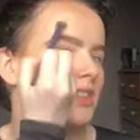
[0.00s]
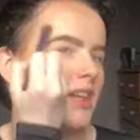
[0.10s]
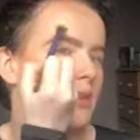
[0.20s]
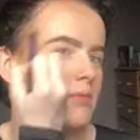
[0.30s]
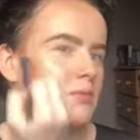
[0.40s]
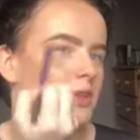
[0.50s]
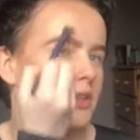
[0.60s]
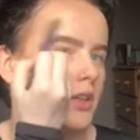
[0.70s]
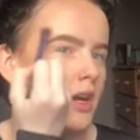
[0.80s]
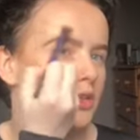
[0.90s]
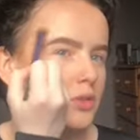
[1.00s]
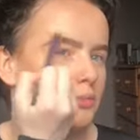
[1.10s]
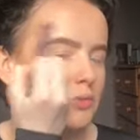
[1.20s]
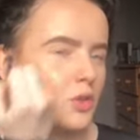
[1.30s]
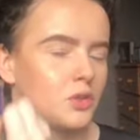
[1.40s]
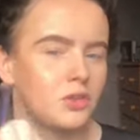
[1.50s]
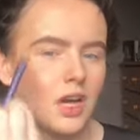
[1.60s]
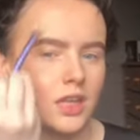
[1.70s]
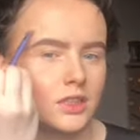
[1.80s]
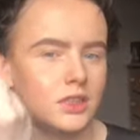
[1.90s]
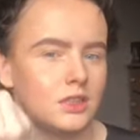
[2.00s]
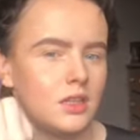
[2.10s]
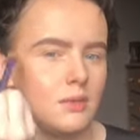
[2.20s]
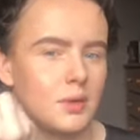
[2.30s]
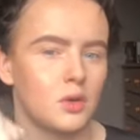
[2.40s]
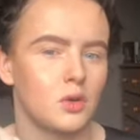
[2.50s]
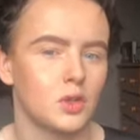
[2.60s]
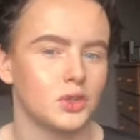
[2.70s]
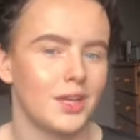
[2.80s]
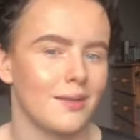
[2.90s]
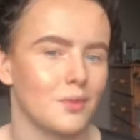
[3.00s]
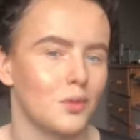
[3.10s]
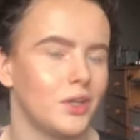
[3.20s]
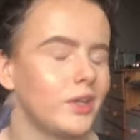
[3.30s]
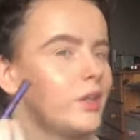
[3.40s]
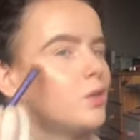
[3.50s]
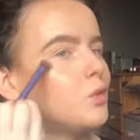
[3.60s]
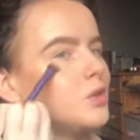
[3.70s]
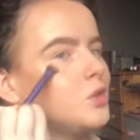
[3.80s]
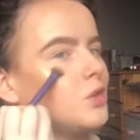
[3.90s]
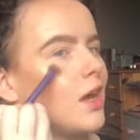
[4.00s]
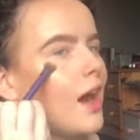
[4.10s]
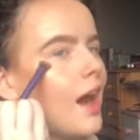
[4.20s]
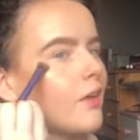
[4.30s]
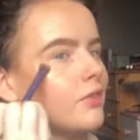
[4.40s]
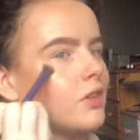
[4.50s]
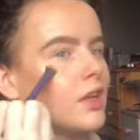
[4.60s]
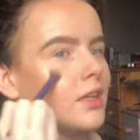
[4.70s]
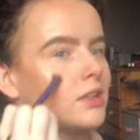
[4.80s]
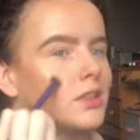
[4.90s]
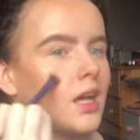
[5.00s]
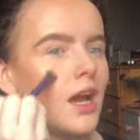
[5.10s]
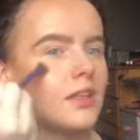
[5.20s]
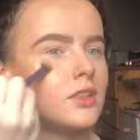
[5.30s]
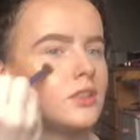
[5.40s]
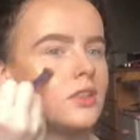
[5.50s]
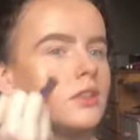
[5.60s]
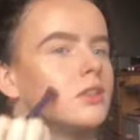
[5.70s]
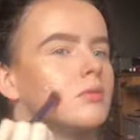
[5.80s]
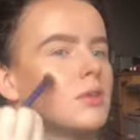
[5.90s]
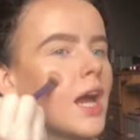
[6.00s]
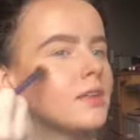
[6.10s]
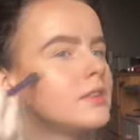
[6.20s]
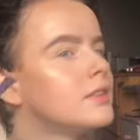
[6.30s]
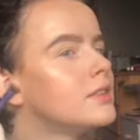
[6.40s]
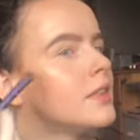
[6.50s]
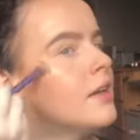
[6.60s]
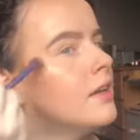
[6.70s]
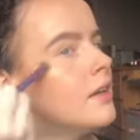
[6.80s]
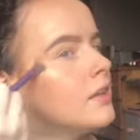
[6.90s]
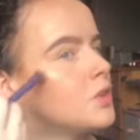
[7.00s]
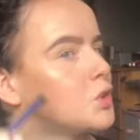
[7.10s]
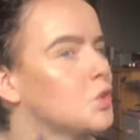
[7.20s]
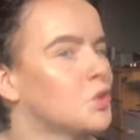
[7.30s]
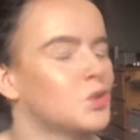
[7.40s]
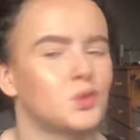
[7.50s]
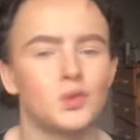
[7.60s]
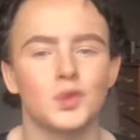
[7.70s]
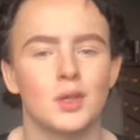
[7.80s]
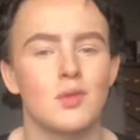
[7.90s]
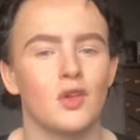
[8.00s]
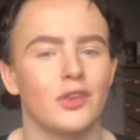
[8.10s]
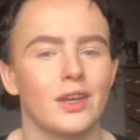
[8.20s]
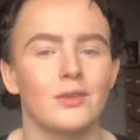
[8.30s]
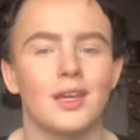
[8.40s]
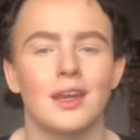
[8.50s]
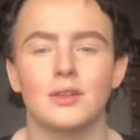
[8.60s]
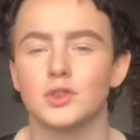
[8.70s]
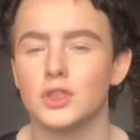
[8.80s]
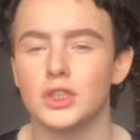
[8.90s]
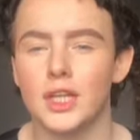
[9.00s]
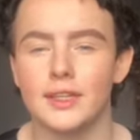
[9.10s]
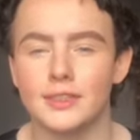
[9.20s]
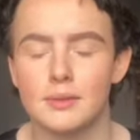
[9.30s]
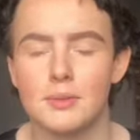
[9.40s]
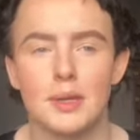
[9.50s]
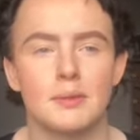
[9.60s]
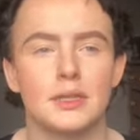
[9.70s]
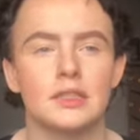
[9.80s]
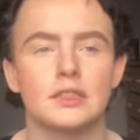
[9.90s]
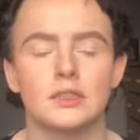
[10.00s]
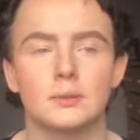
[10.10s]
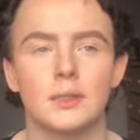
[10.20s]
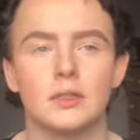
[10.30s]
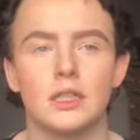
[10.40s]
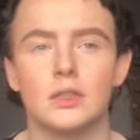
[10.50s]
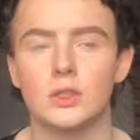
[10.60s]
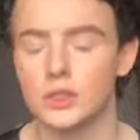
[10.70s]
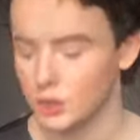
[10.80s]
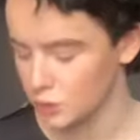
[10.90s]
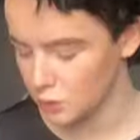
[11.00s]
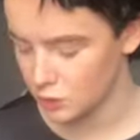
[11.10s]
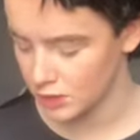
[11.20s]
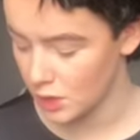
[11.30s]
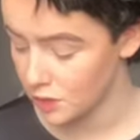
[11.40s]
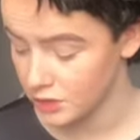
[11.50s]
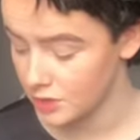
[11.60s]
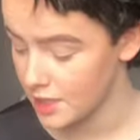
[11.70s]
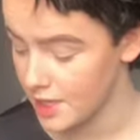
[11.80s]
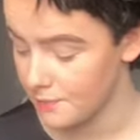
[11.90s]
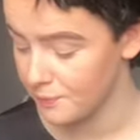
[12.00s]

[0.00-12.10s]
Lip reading: can't be bothered. I also am not doing lashes today because I'm going to go in after this and practice. So they'll just come off anyway, and I was going to try the semi-permanents as well later on, so because I ordered that.